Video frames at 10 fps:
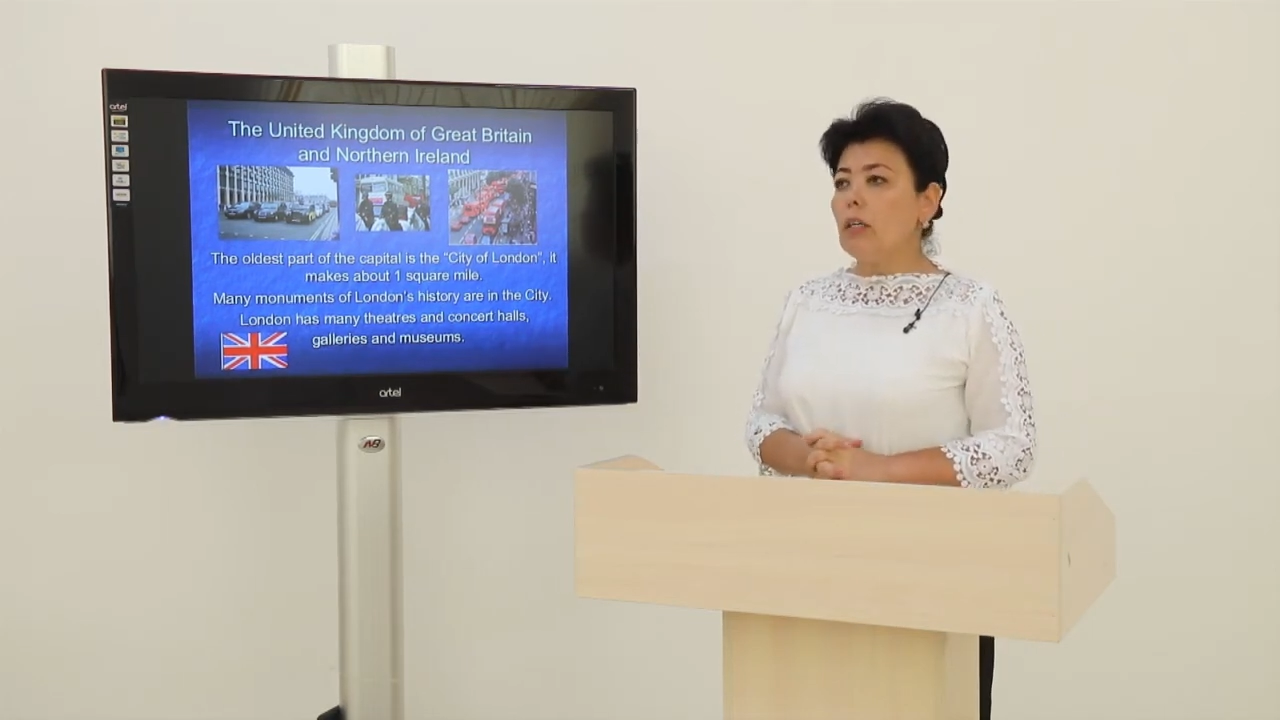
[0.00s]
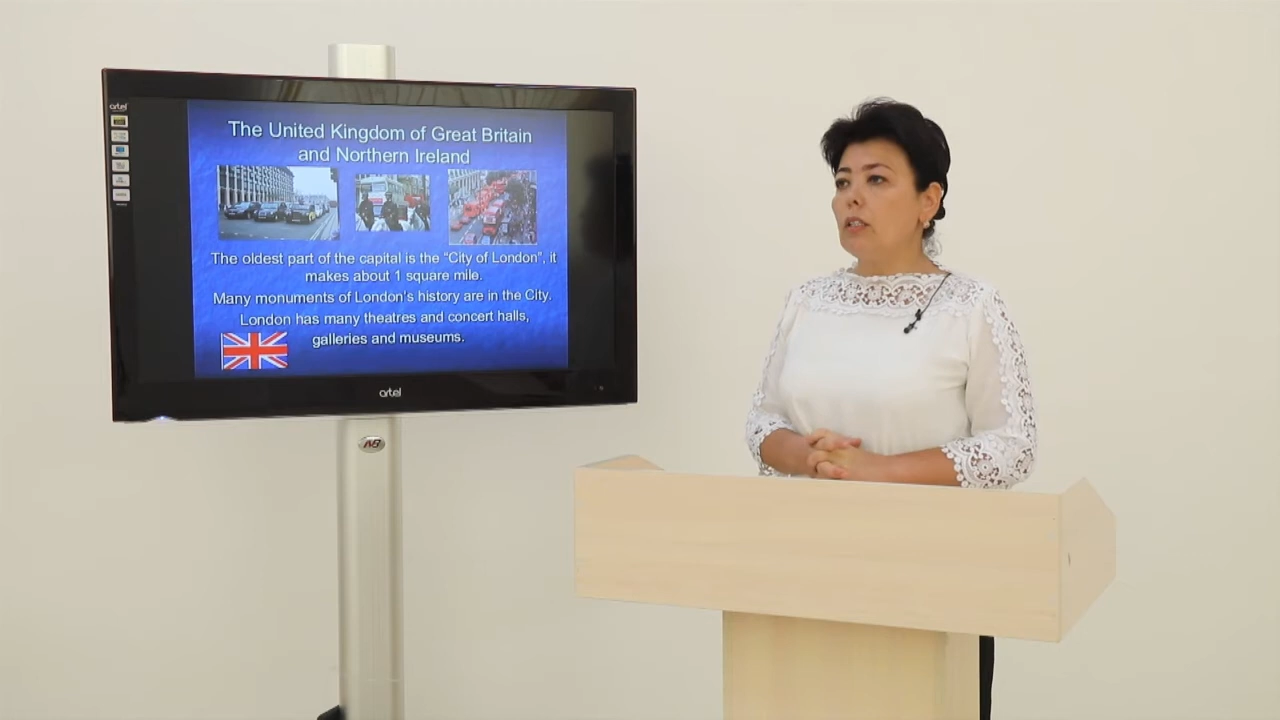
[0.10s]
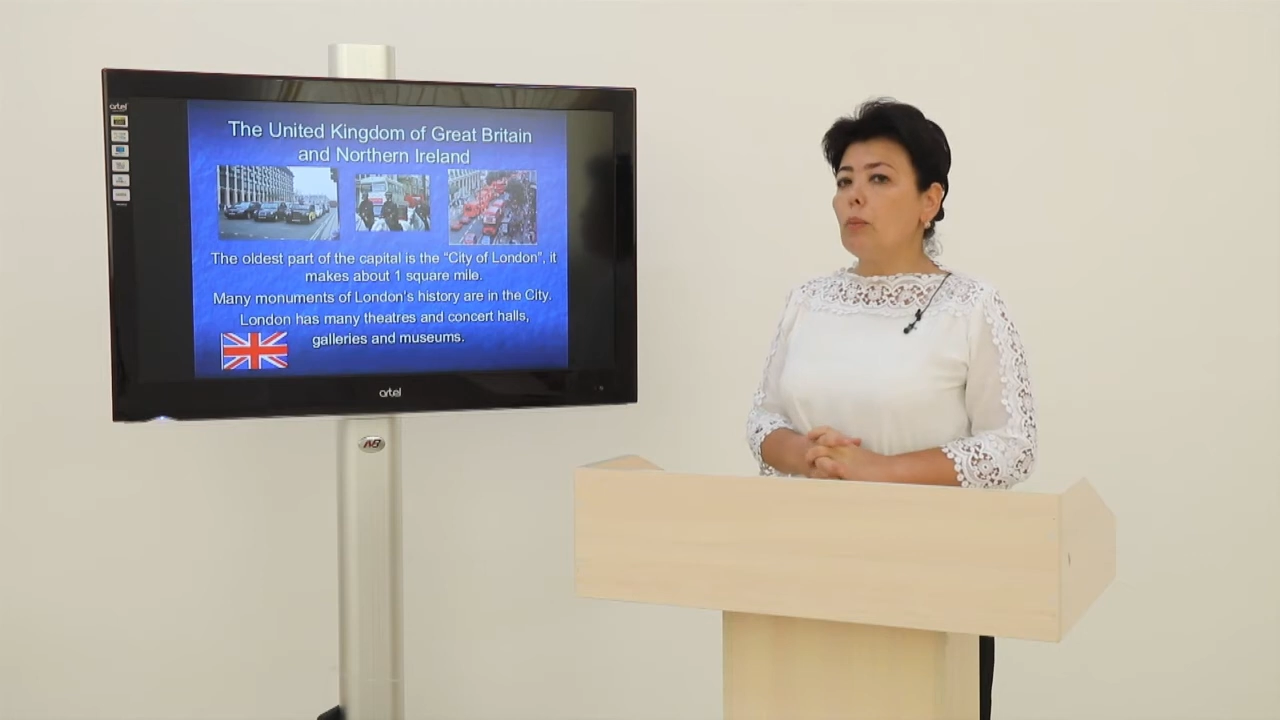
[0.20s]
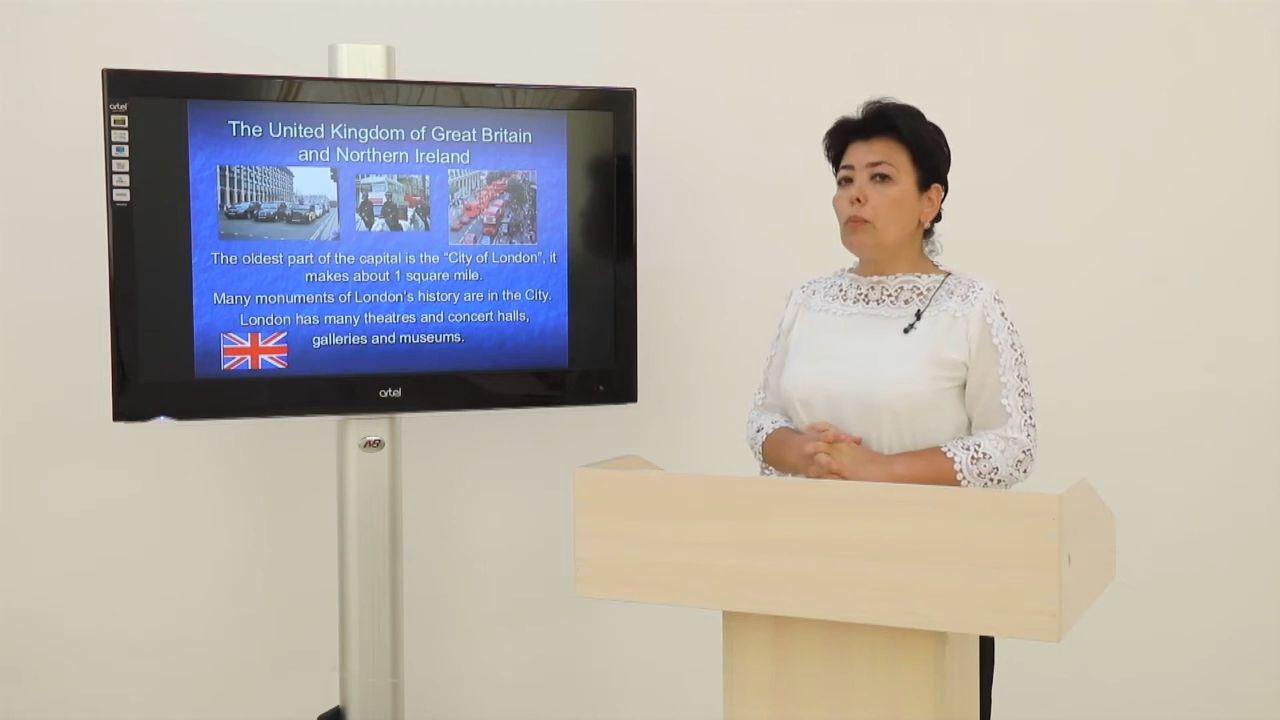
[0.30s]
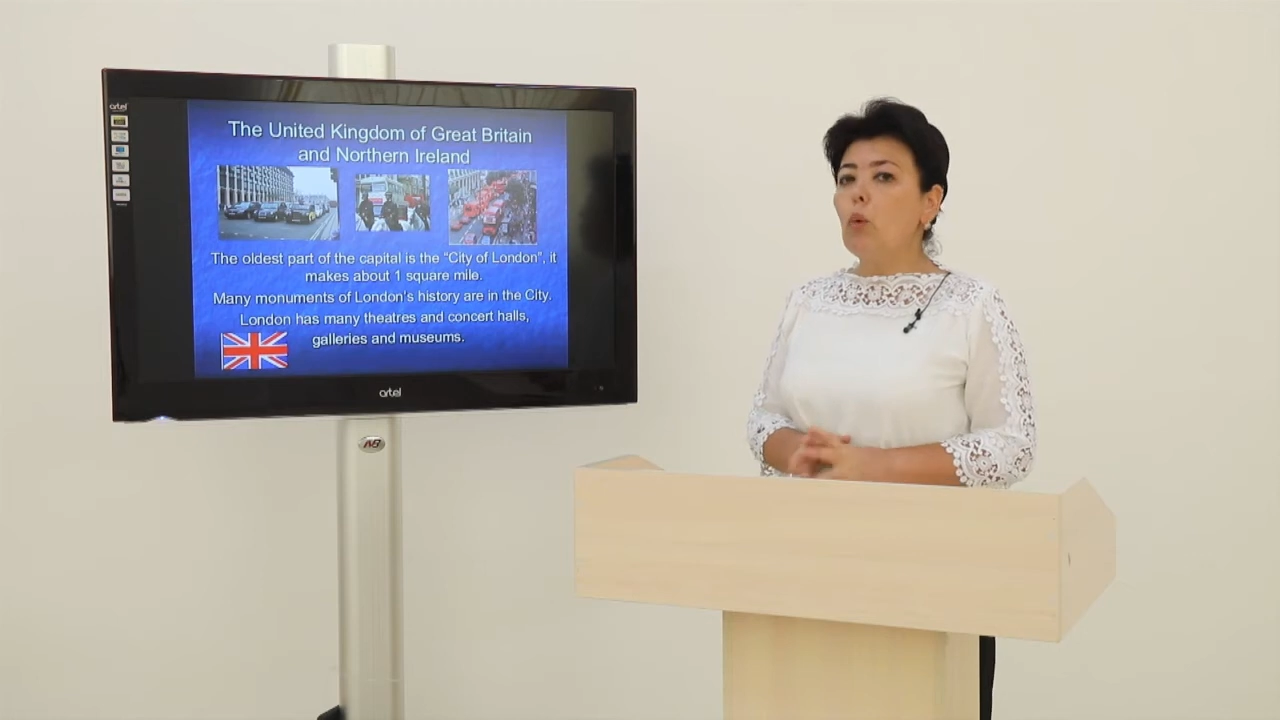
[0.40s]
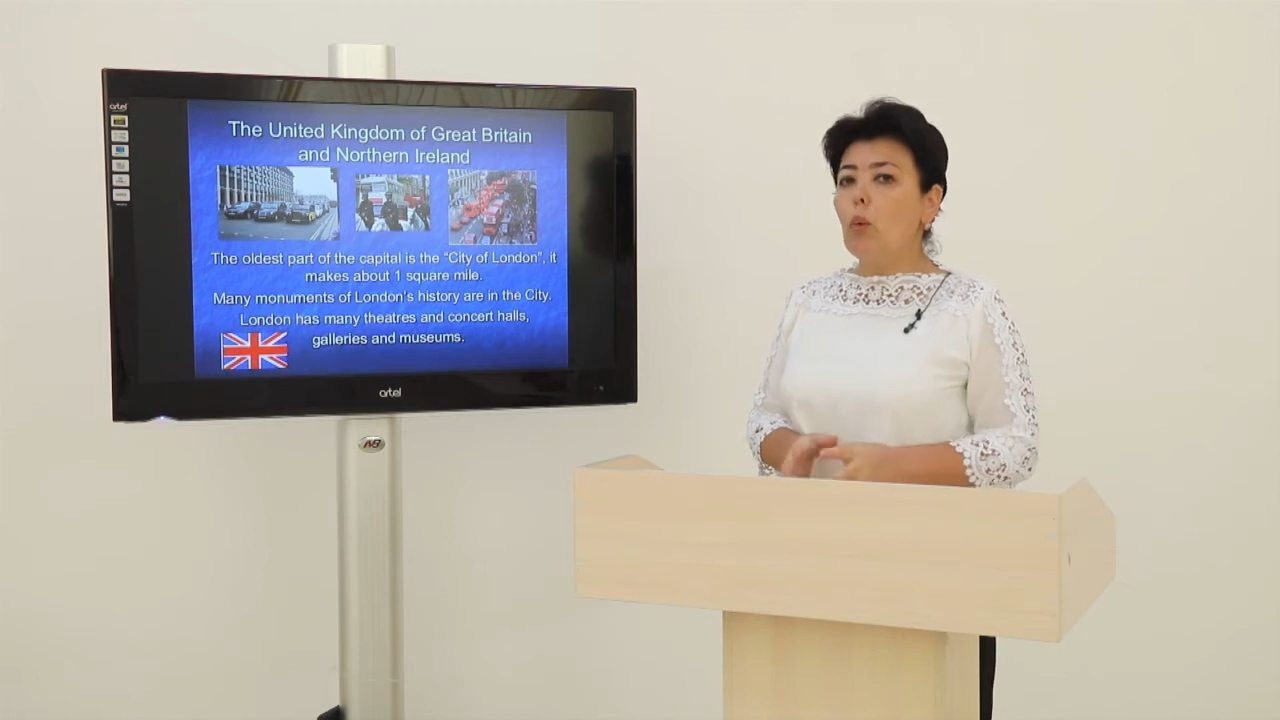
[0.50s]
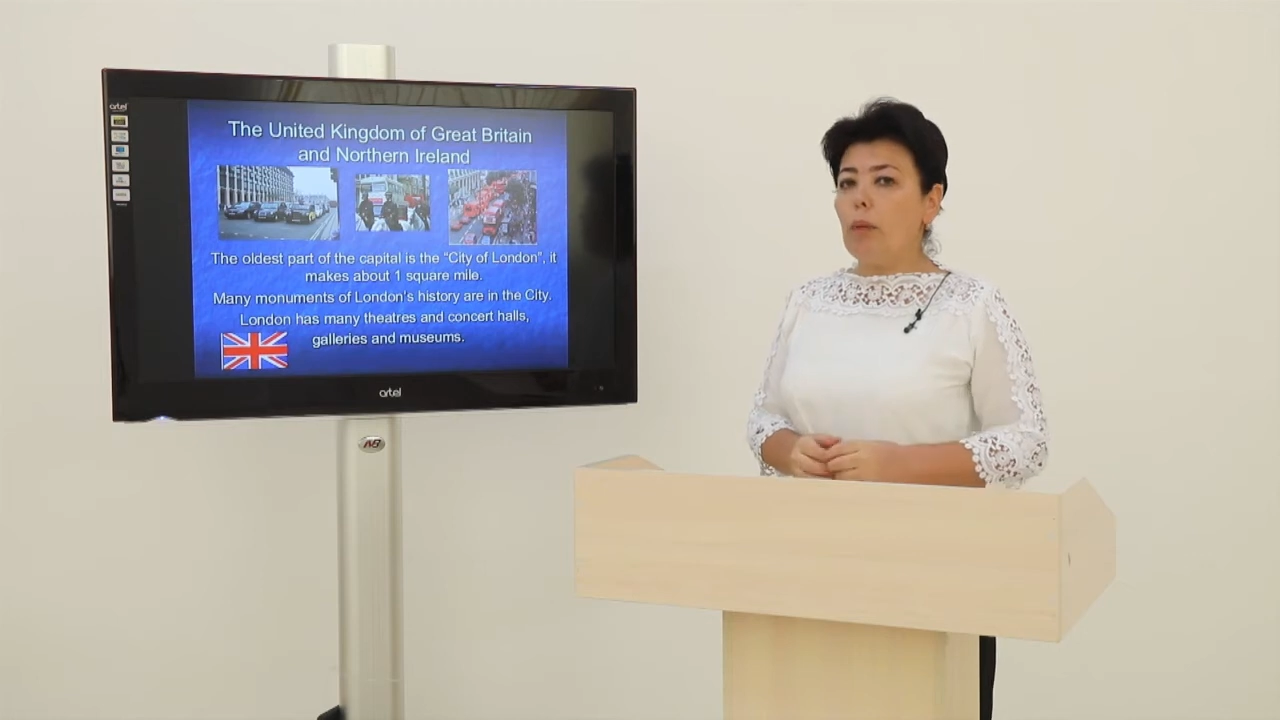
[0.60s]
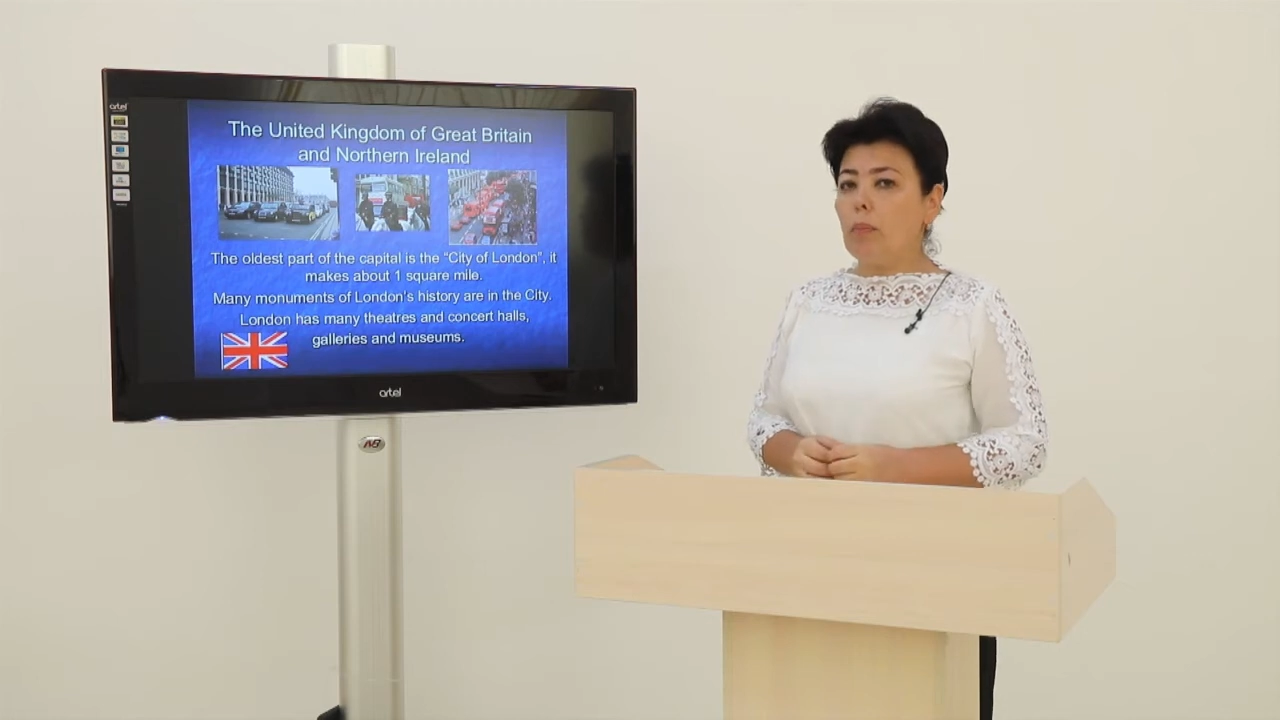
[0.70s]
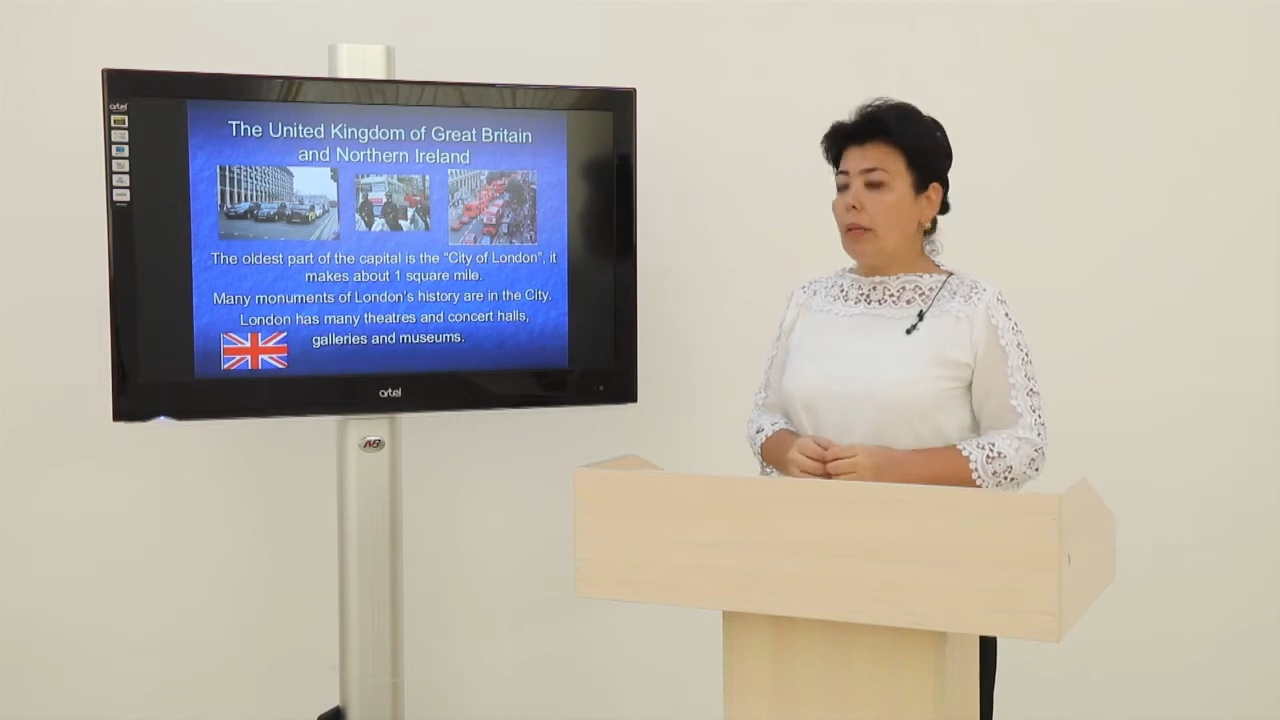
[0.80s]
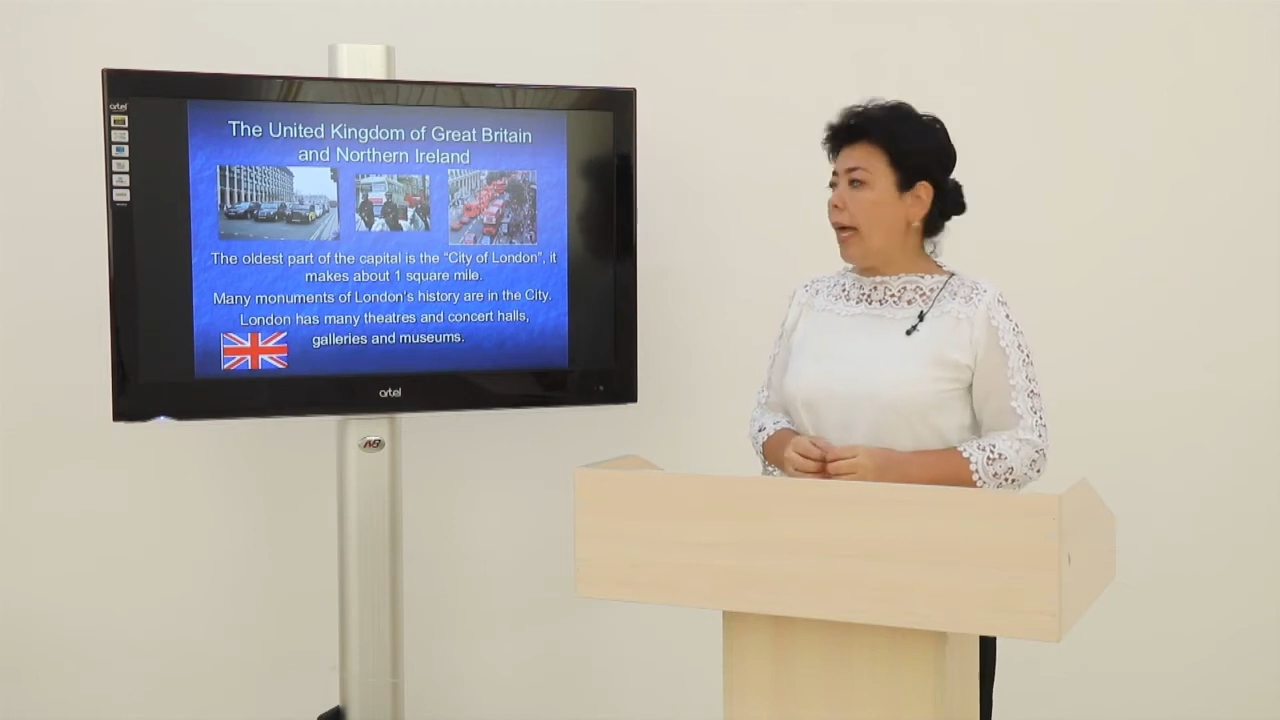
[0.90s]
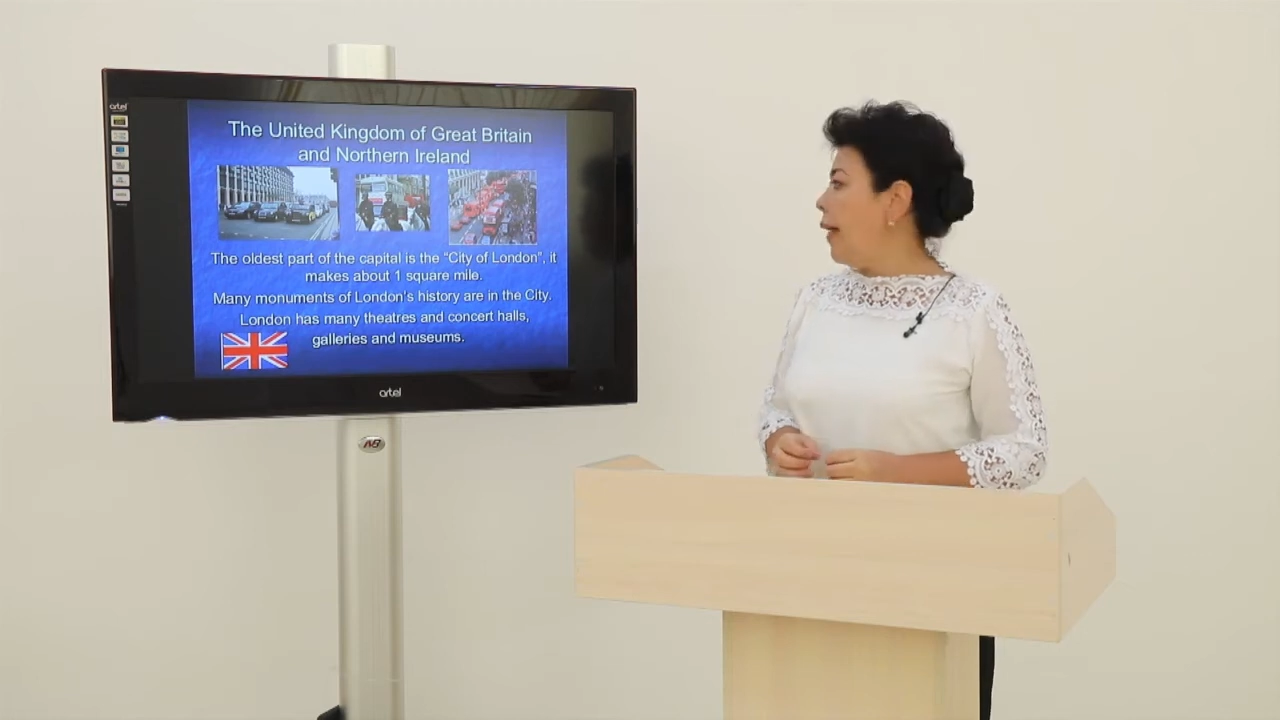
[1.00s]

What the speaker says: the poor people.